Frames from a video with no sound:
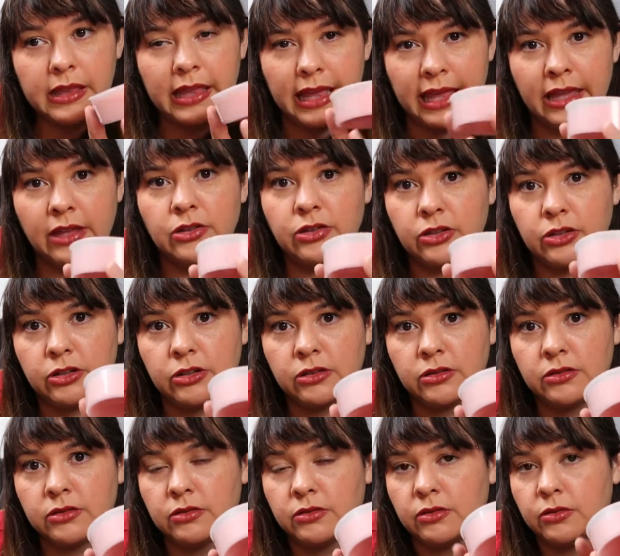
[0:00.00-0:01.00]

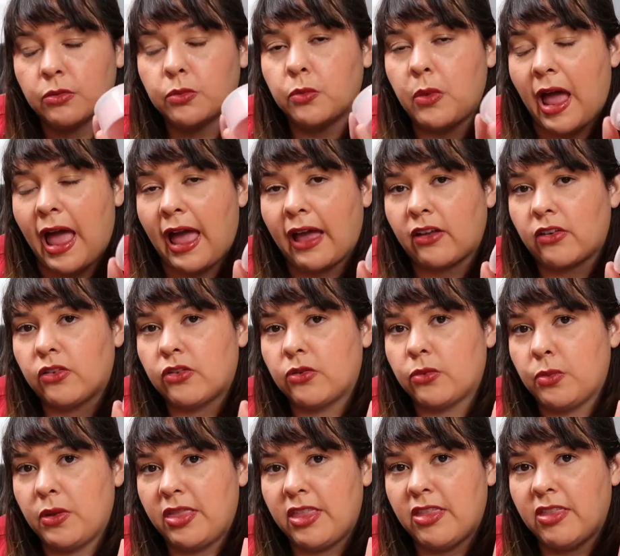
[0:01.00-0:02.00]
candle
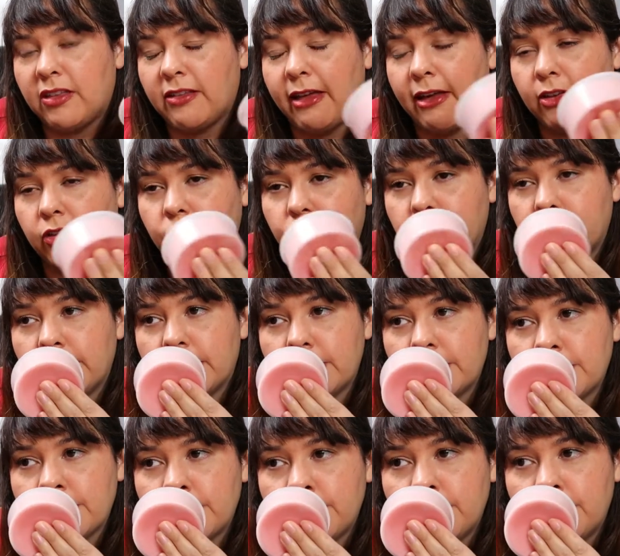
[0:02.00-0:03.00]
wax within the last few
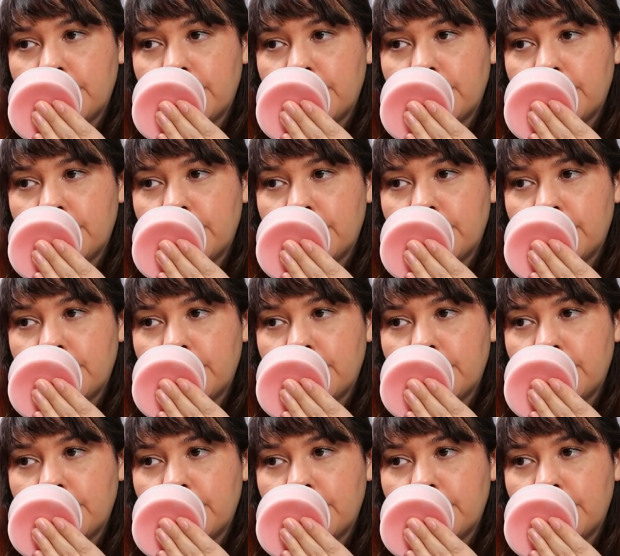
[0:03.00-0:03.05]
years?